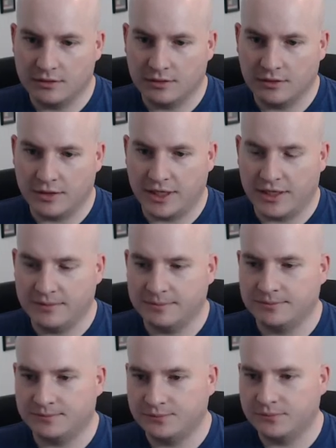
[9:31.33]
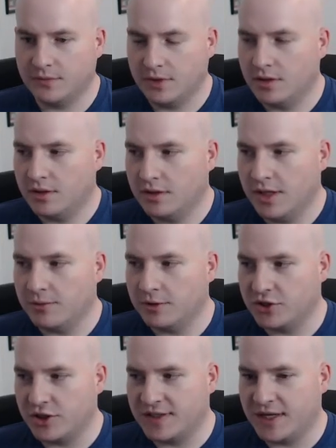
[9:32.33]
Okay. They were
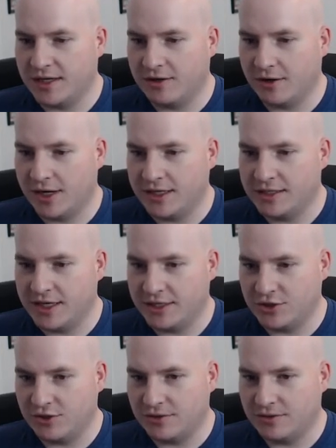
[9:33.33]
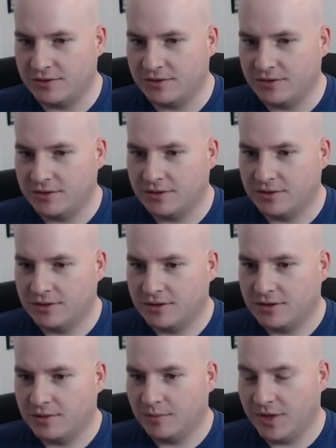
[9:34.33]
just getting her out of danger.
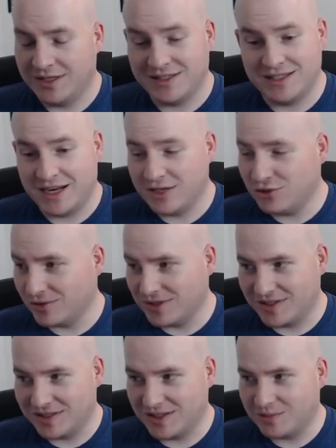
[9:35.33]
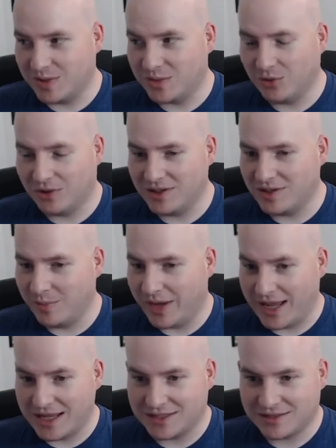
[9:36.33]
But it's dangerous to send people into the
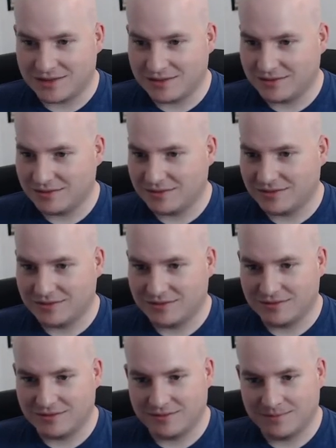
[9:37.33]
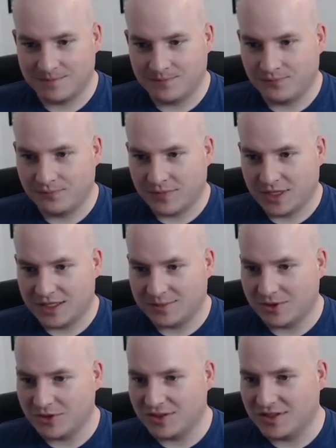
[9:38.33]
past.
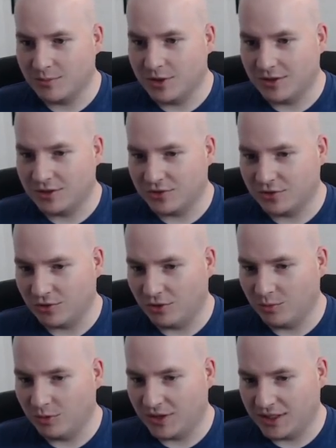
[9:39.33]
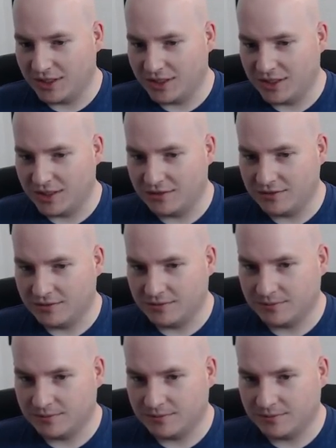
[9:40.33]
Especially someone uncontrollable like a kid.